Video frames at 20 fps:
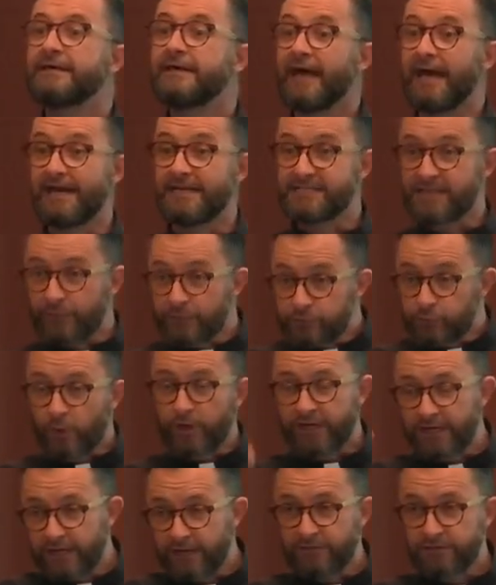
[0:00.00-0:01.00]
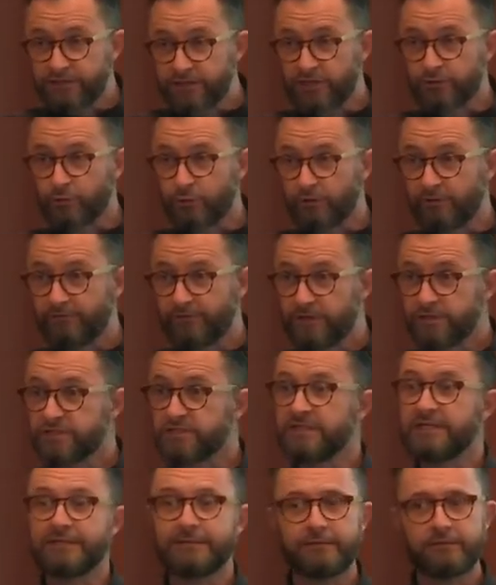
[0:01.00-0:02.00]
And as I was working at the Jesuit
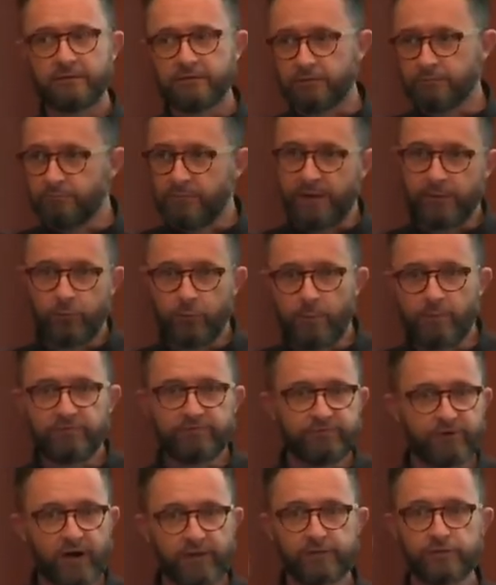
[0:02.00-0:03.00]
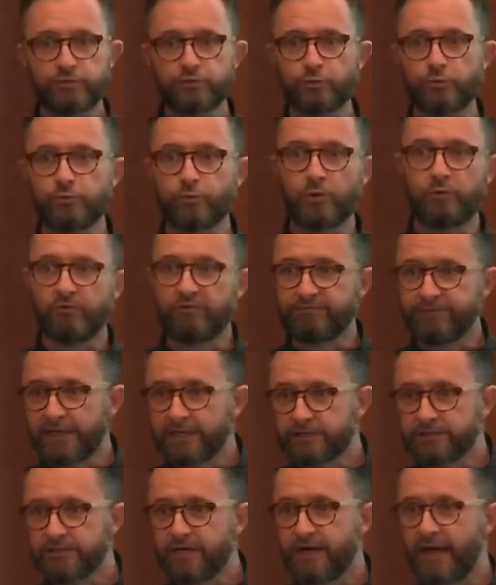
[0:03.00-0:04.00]
University, Men and Women for Others were doing
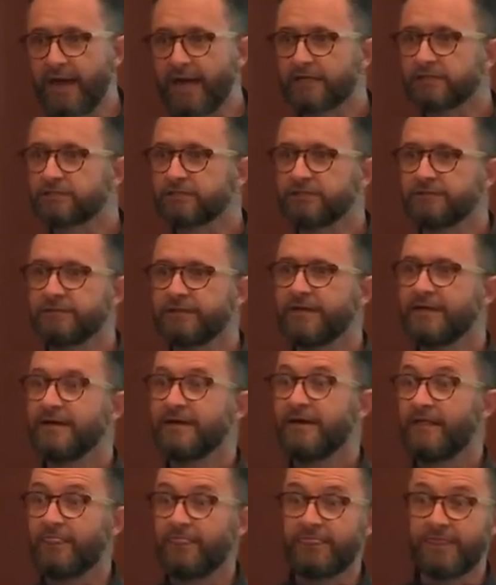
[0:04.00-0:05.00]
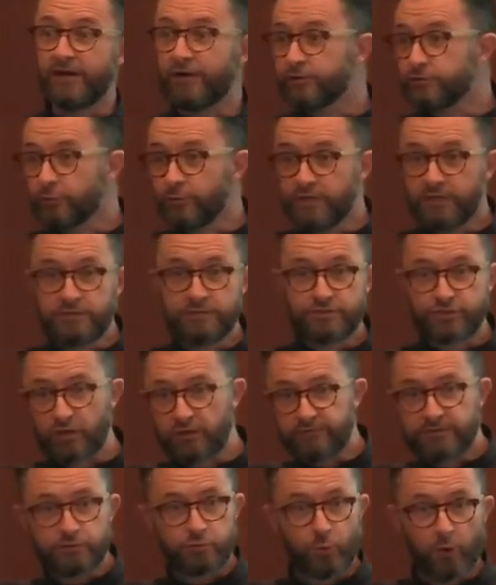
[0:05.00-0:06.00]
reflection on action. They're doing
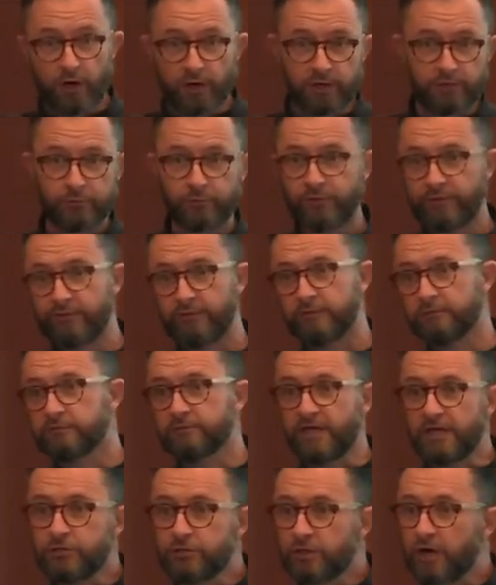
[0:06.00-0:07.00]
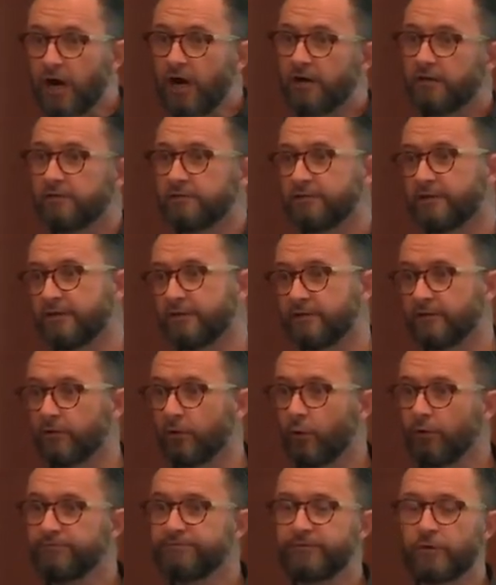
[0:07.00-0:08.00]
service work with the kindergarten and the
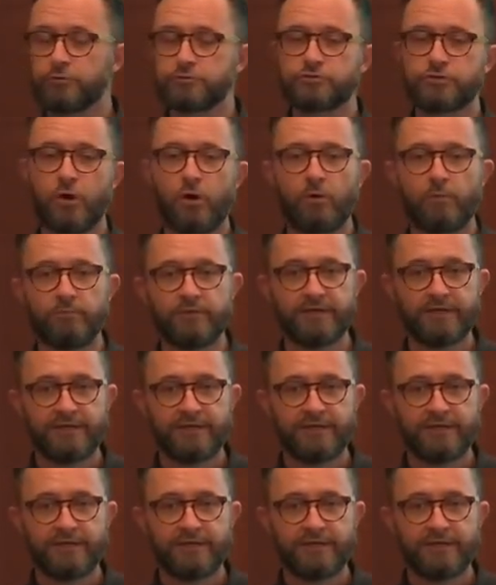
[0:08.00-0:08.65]
old folks' home.